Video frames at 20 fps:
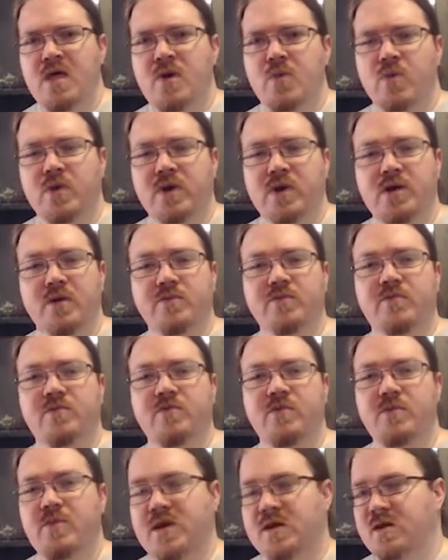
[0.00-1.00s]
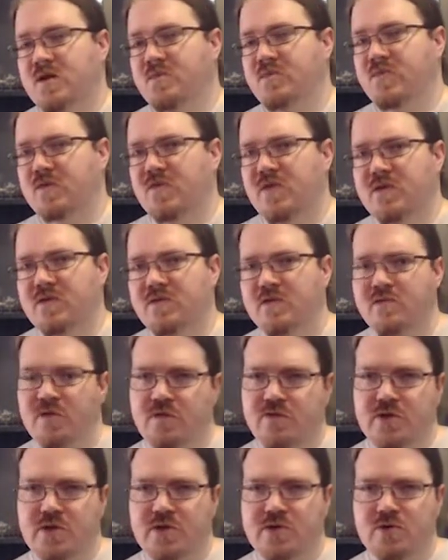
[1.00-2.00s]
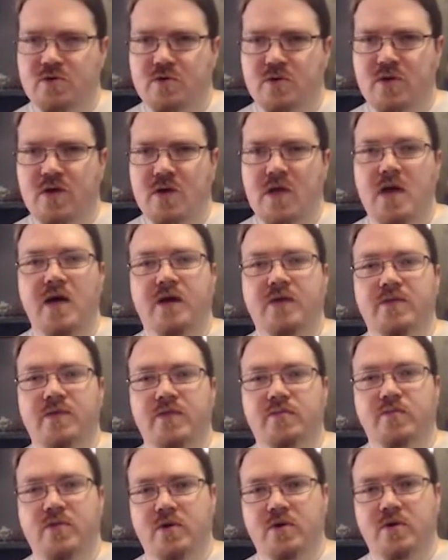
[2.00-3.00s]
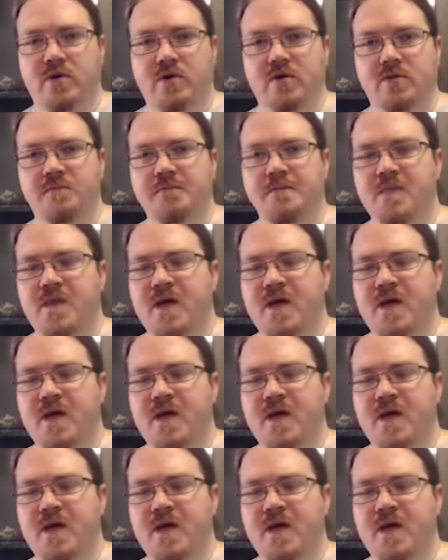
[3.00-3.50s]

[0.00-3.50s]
When it comes to the main NPCs of the adventure, Anne and Burton,